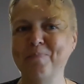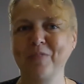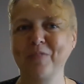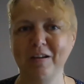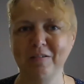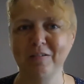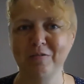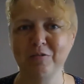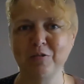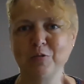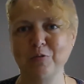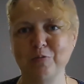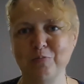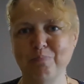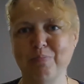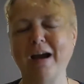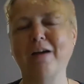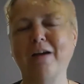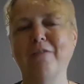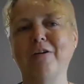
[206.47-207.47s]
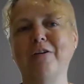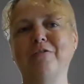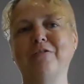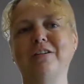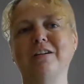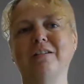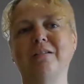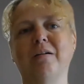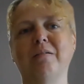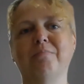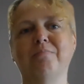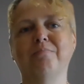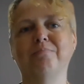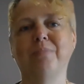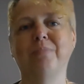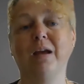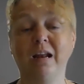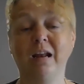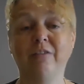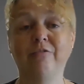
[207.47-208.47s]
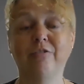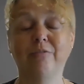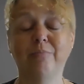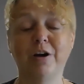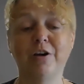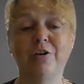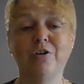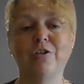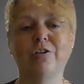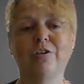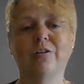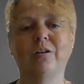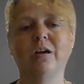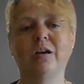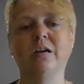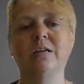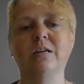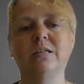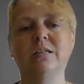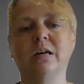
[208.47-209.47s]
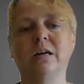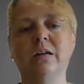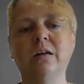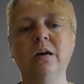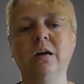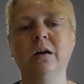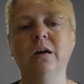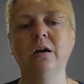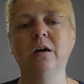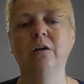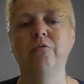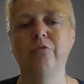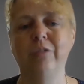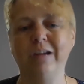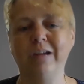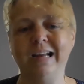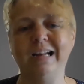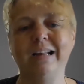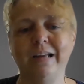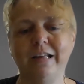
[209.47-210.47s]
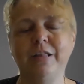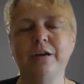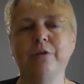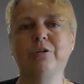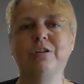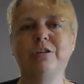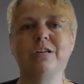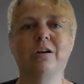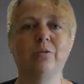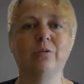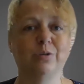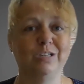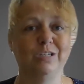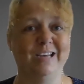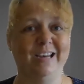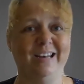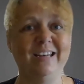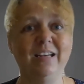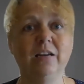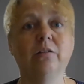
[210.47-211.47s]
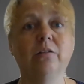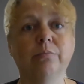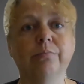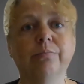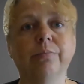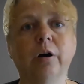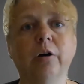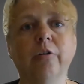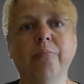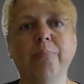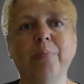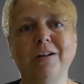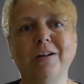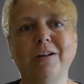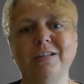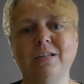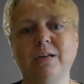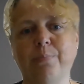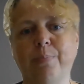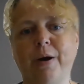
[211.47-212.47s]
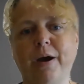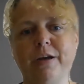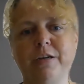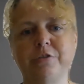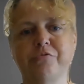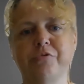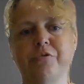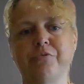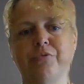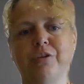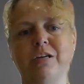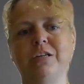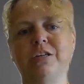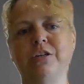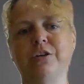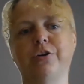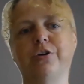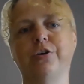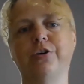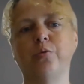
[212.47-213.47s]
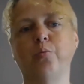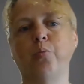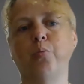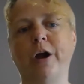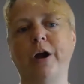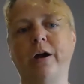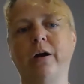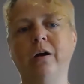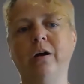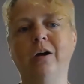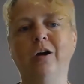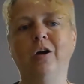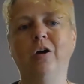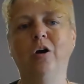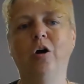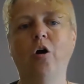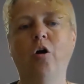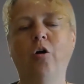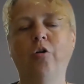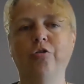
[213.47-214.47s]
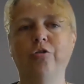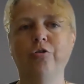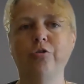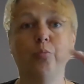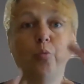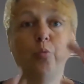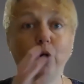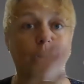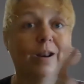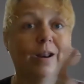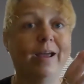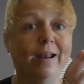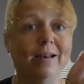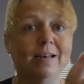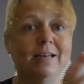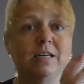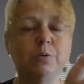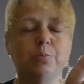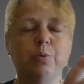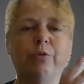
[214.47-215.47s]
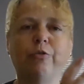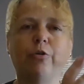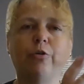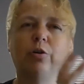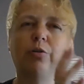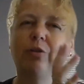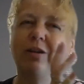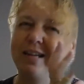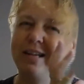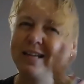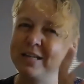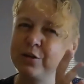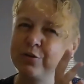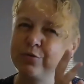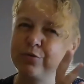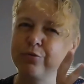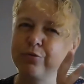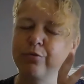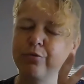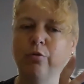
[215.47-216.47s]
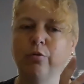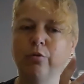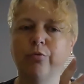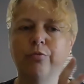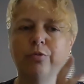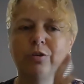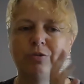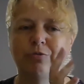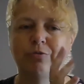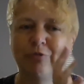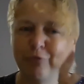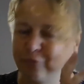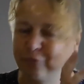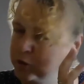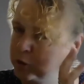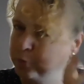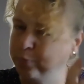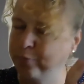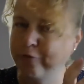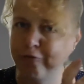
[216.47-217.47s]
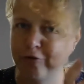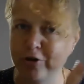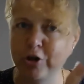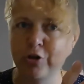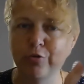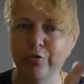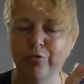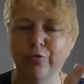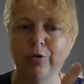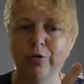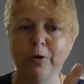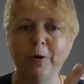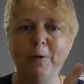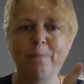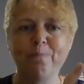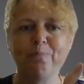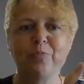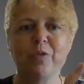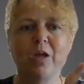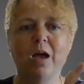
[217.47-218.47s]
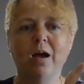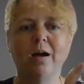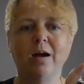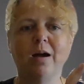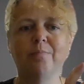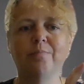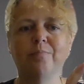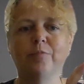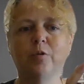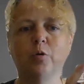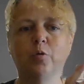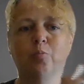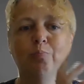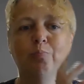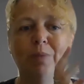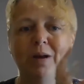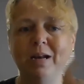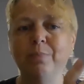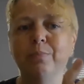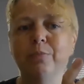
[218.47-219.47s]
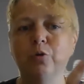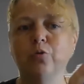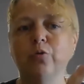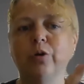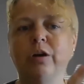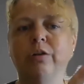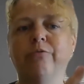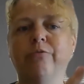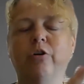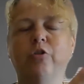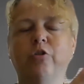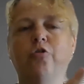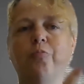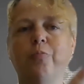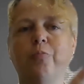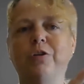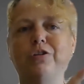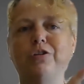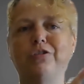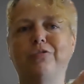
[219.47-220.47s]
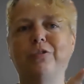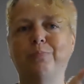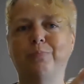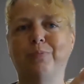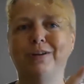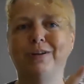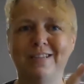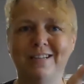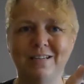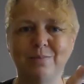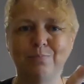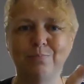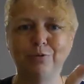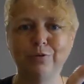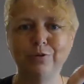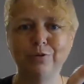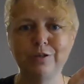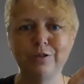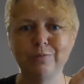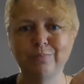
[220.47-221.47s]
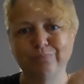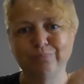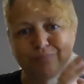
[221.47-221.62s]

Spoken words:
sort of background information is that really there is a continuum of participatory research, where on the one end we've got little or superficial or minimal involvement of the participants,